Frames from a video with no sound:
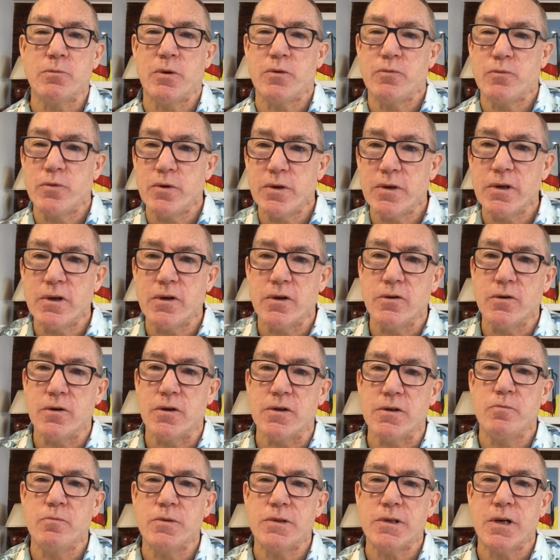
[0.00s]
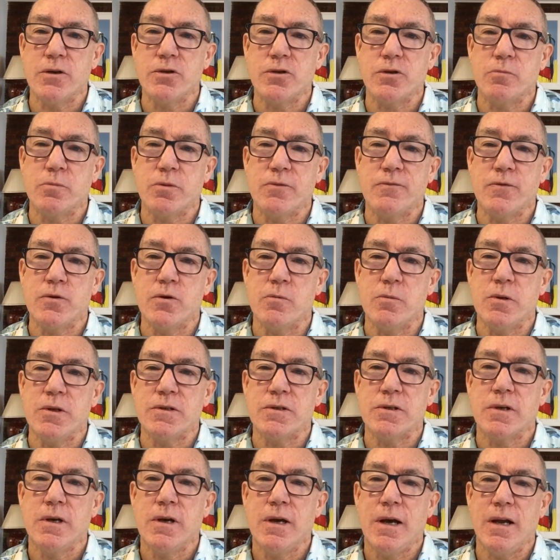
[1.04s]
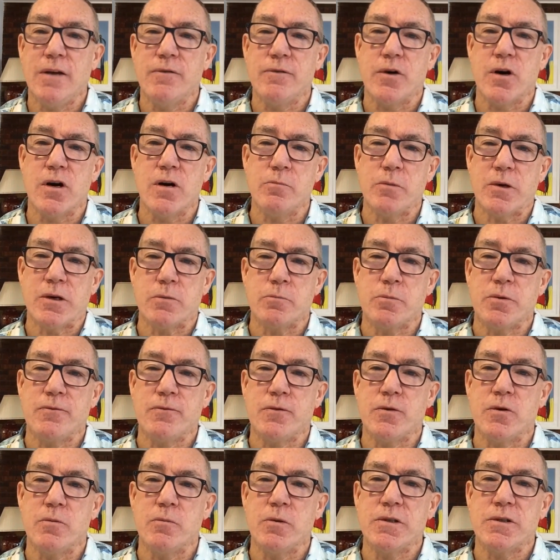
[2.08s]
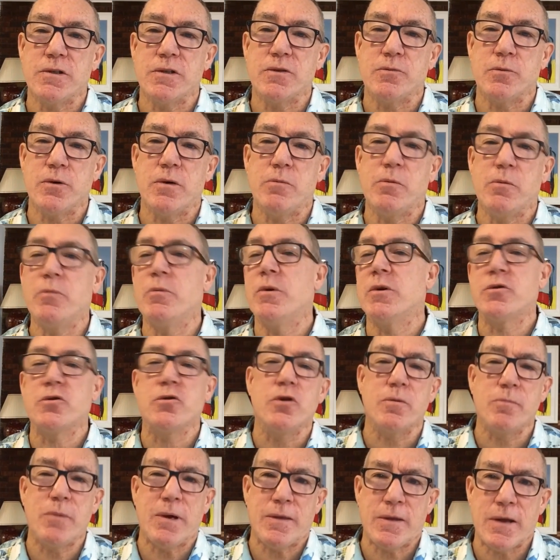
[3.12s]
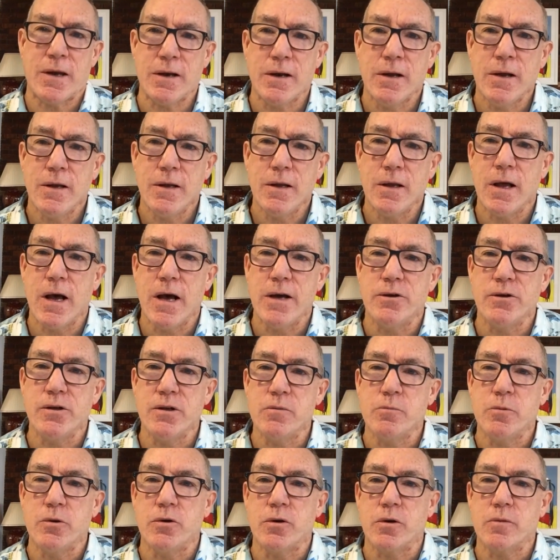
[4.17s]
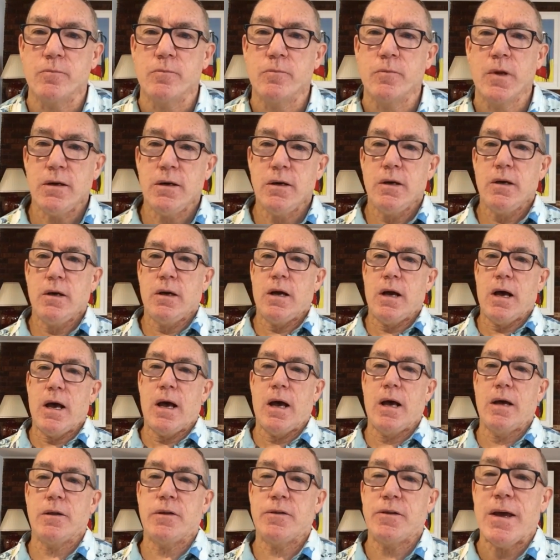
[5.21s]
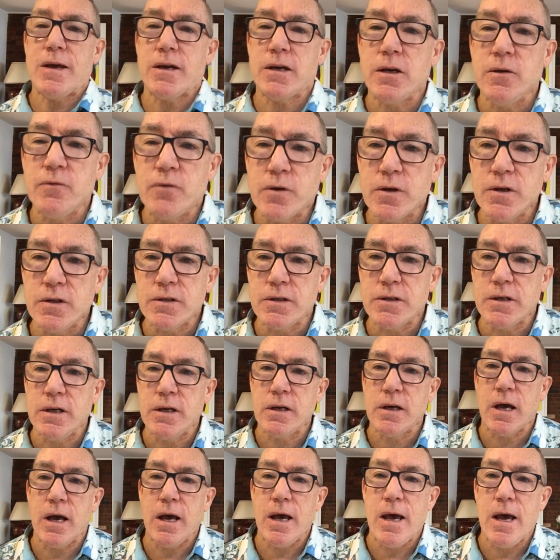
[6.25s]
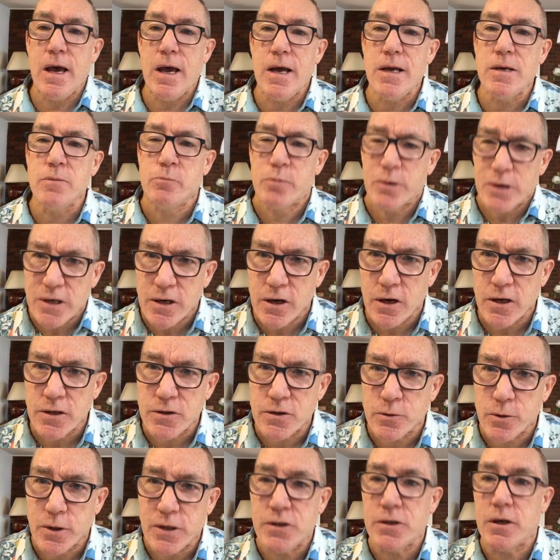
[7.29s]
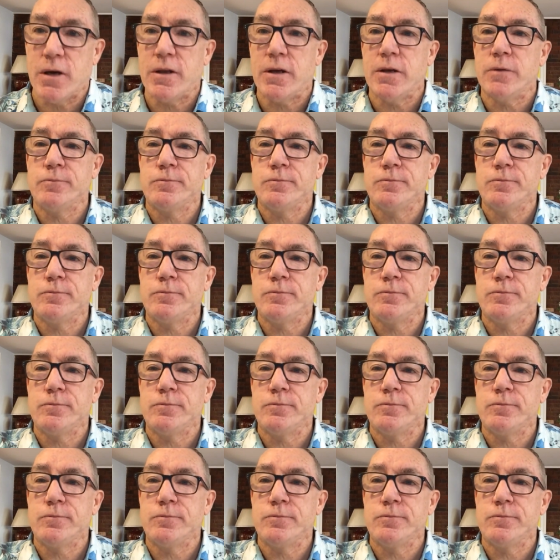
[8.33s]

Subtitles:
We've really got to look at social performance, environmental performance as well. But we'll talk about that later in the book. Thank you for listening, and be nice to each other.